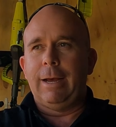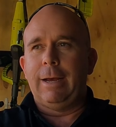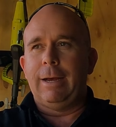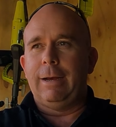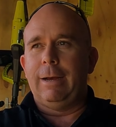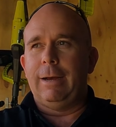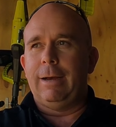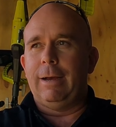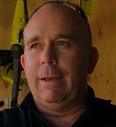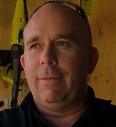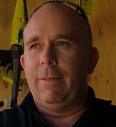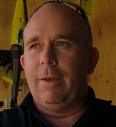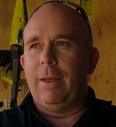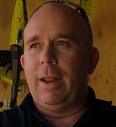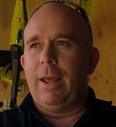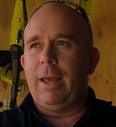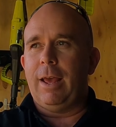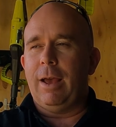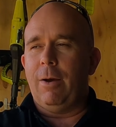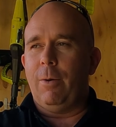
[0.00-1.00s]
and
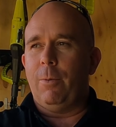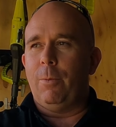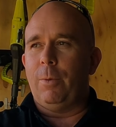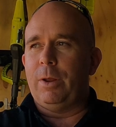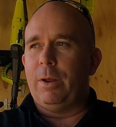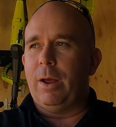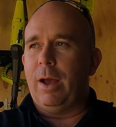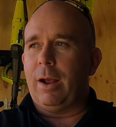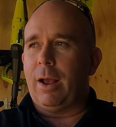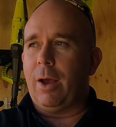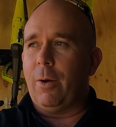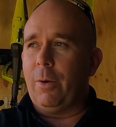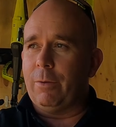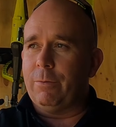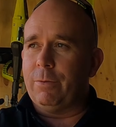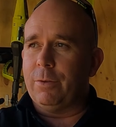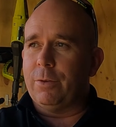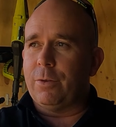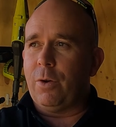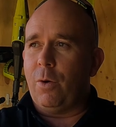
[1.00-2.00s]
then how we are
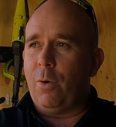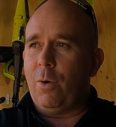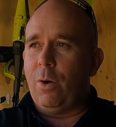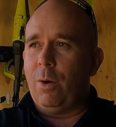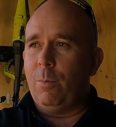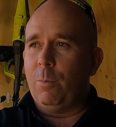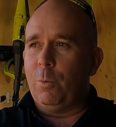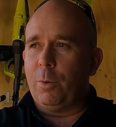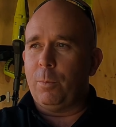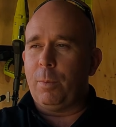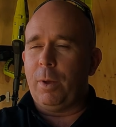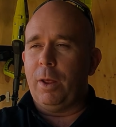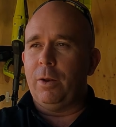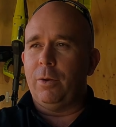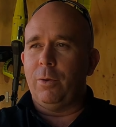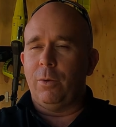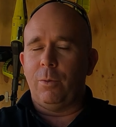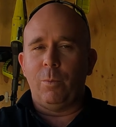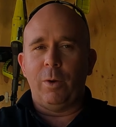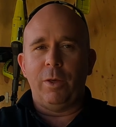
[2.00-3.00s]
going for time will
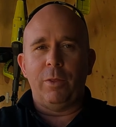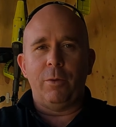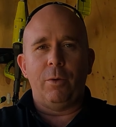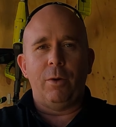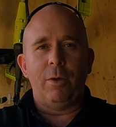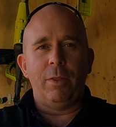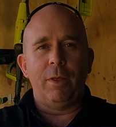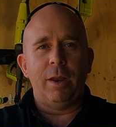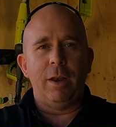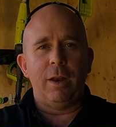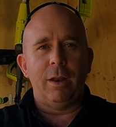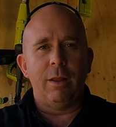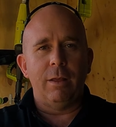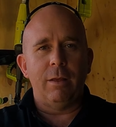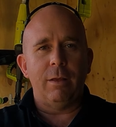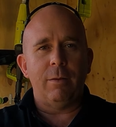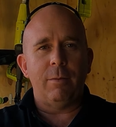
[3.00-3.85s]
depend on whether I then